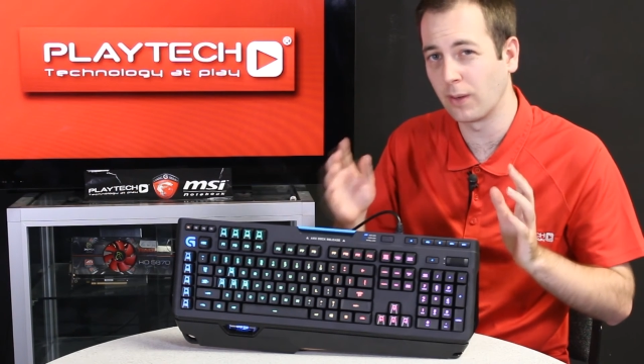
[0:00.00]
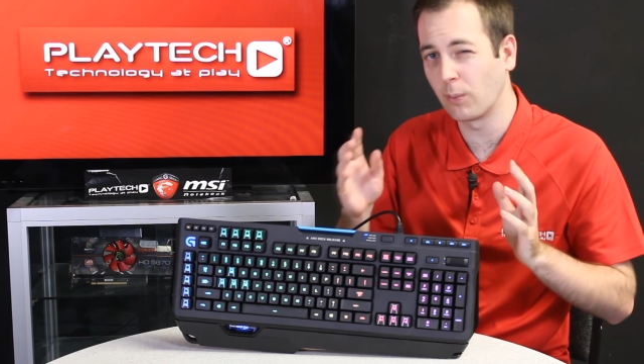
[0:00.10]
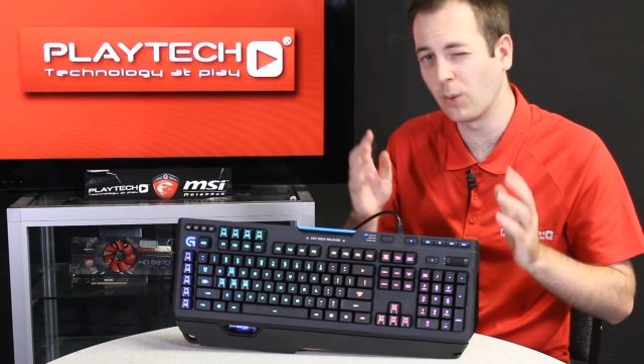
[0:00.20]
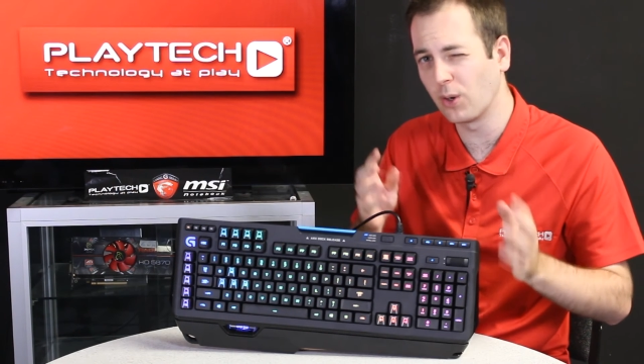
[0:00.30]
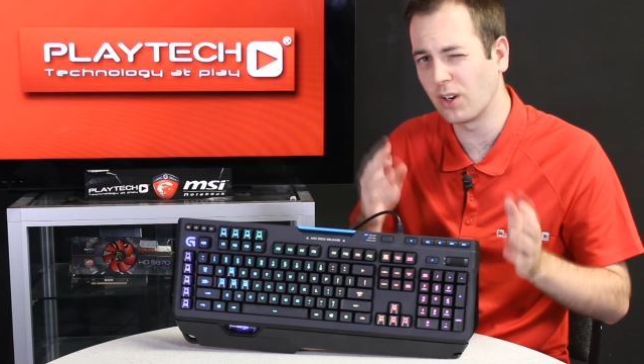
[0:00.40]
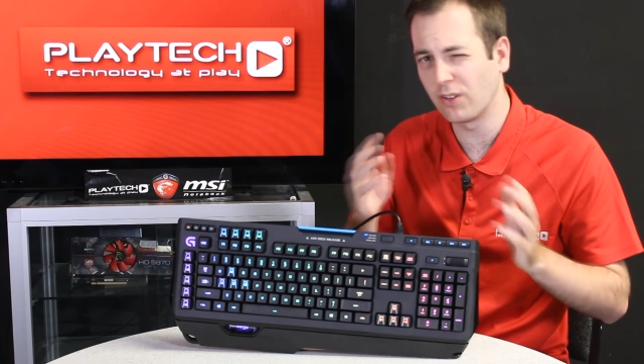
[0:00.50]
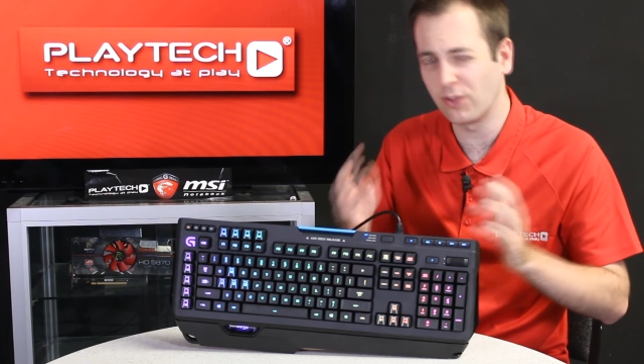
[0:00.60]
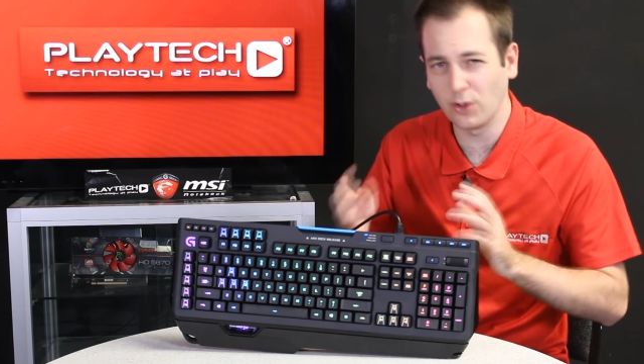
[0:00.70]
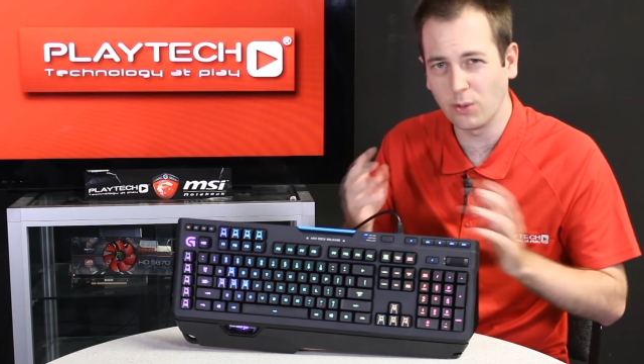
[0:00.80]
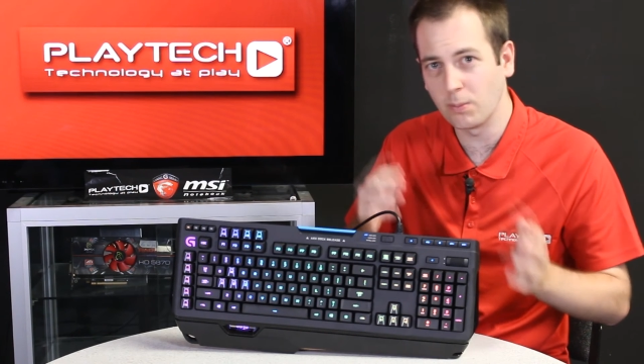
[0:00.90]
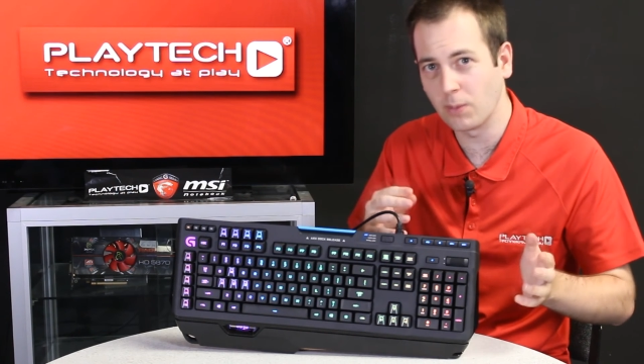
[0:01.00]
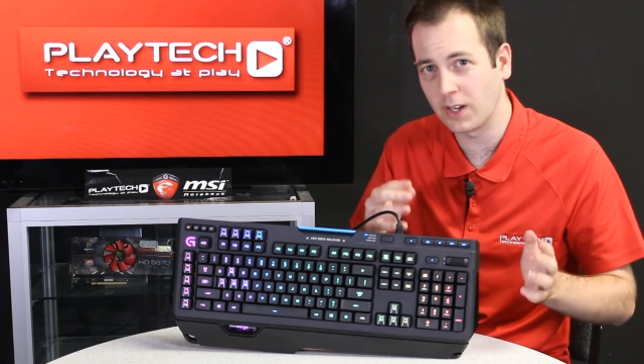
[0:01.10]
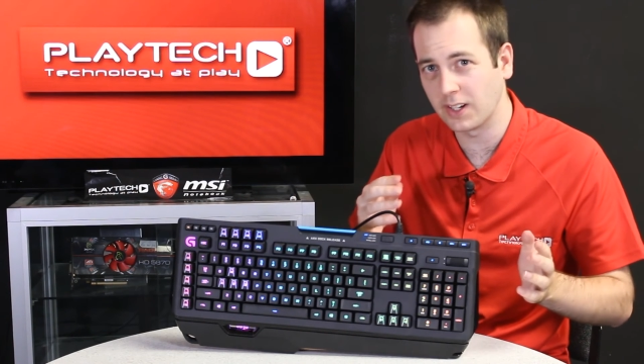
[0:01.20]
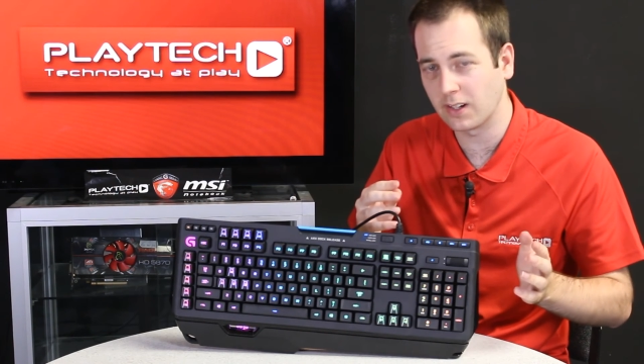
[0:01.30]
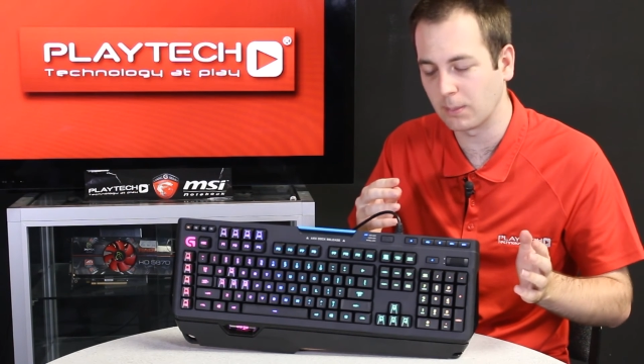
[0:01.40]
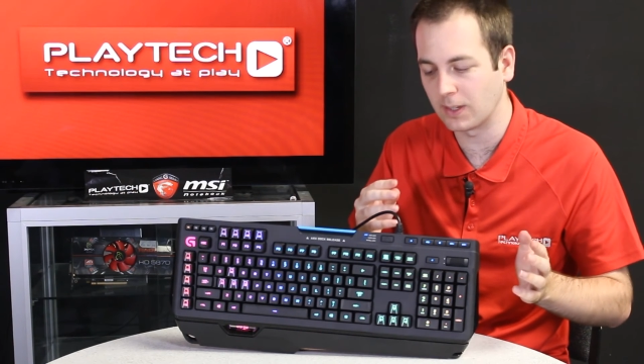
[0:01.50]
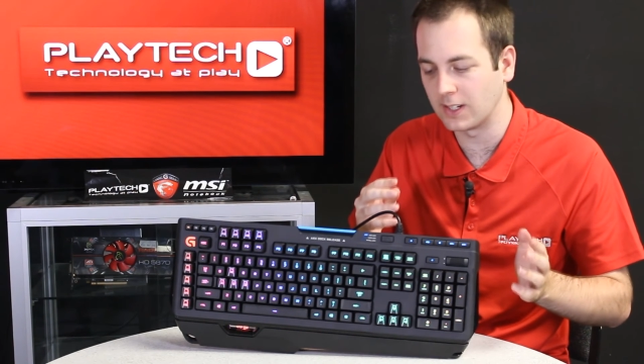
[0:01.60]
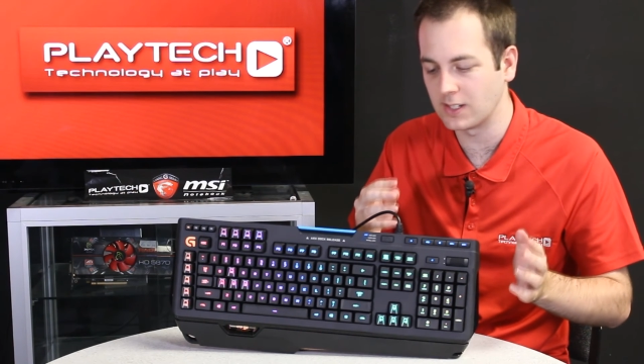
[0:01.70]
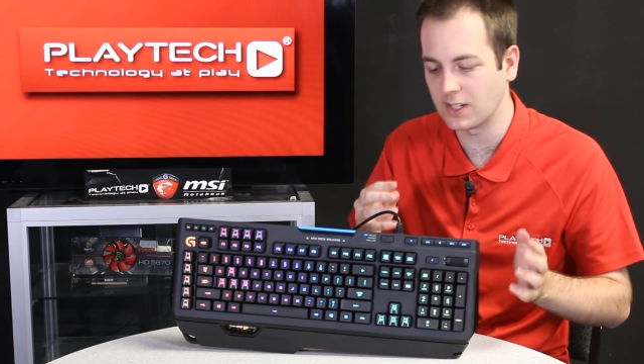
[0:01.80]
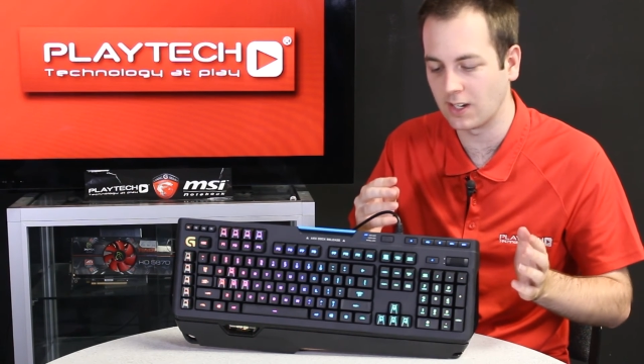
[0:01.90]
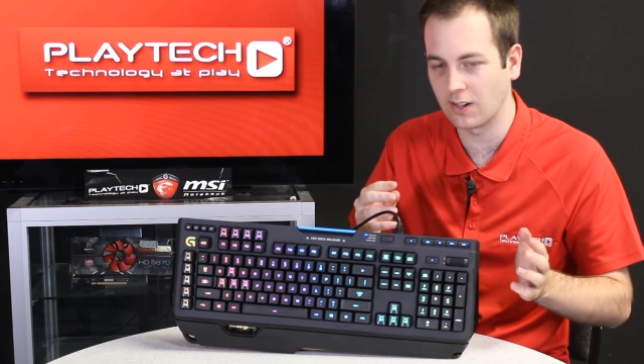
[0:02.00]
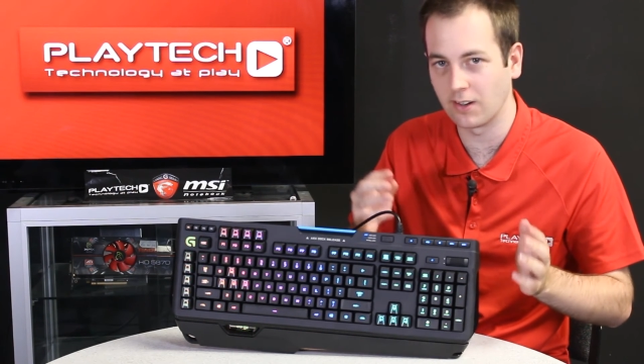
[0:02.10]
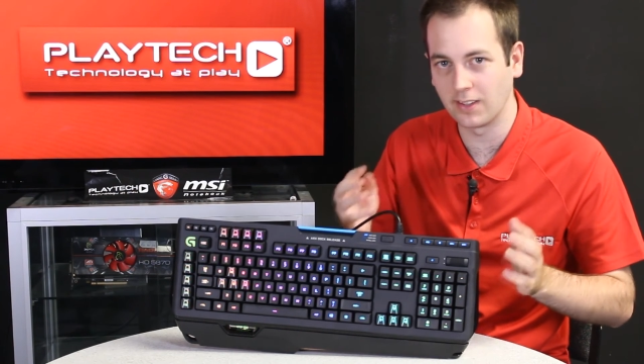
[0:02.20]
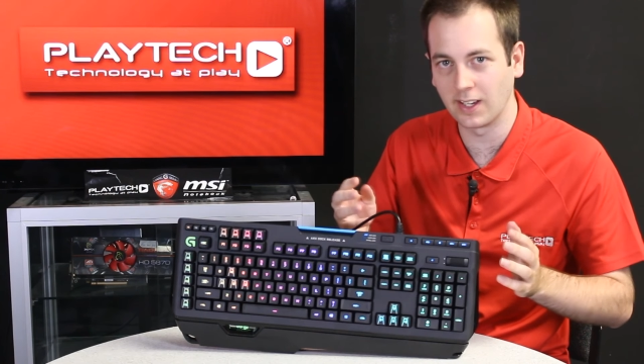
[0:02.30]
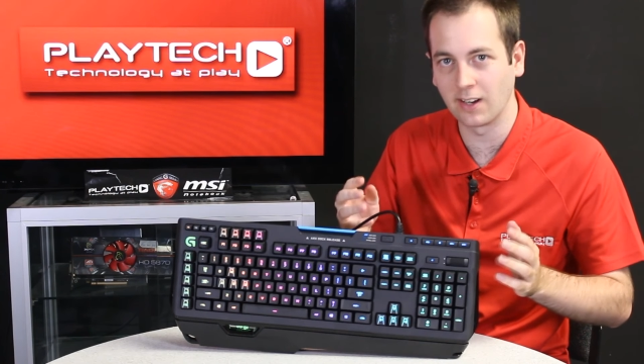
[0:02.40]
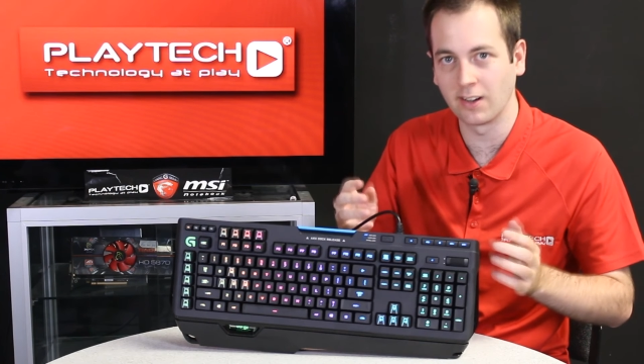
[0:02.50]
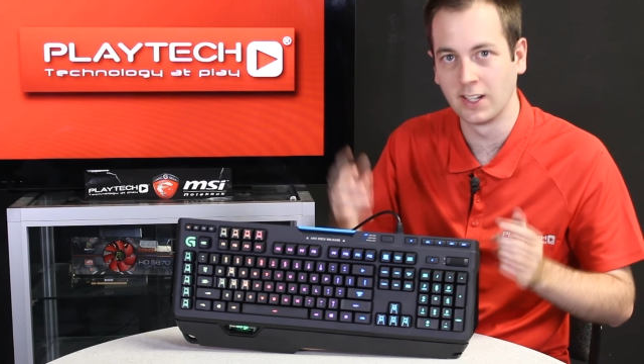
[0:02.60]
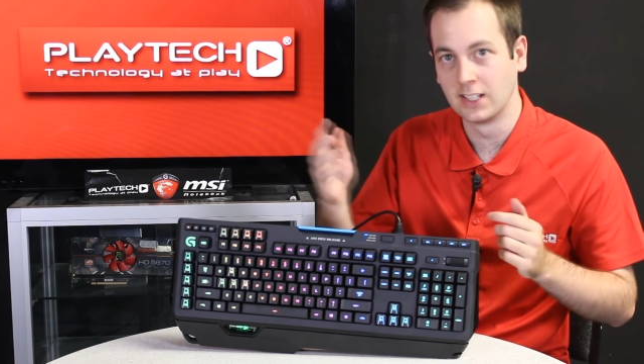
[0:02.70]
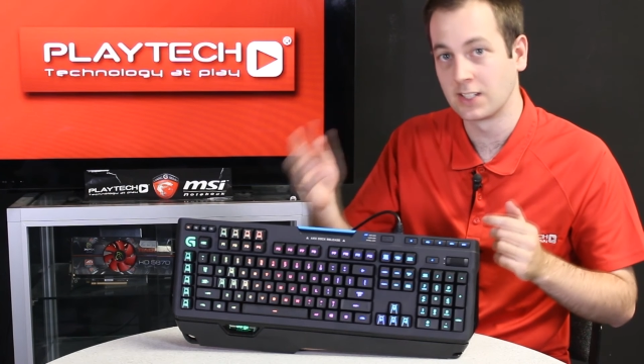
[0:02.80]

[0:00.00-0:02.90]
There were a few minor complaints here and there,